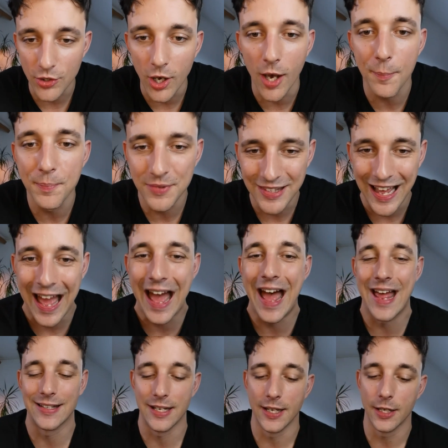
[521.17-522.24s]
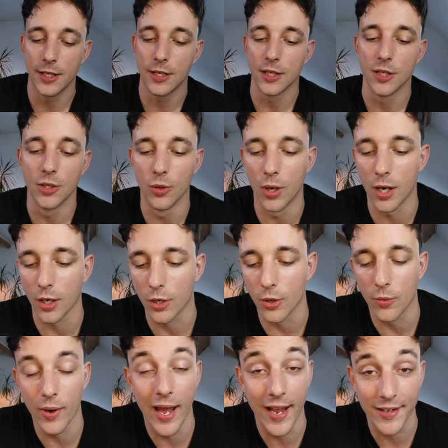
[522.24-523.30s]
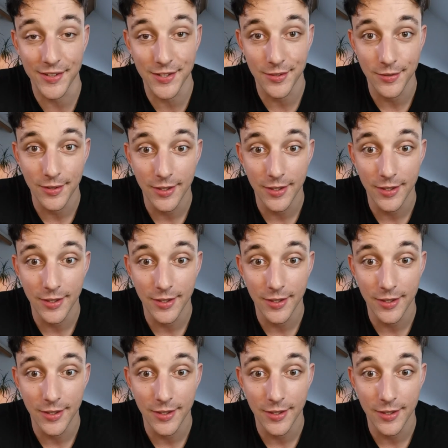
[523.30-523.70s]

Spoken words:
top 10. You are correct.